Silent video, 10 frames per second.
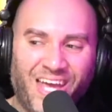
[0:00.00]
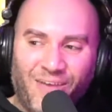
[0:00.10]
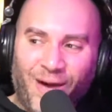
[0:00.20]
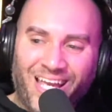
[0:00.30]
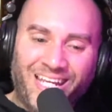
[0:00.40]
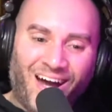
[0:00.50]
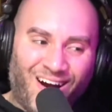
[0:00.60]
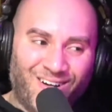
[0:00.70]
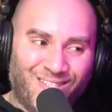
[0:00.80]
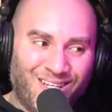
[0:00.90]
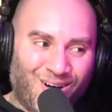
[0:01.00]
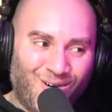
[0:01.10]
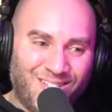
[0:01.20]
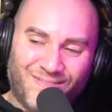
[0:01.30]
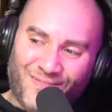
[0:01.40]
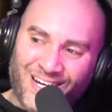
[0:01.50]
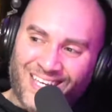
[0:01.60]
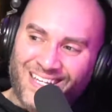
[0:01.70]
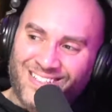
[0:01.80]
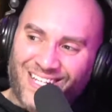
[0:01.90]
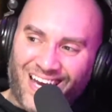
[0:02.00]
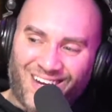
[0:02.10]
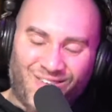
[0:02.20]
Am I getting the RC Cola fucking shot, or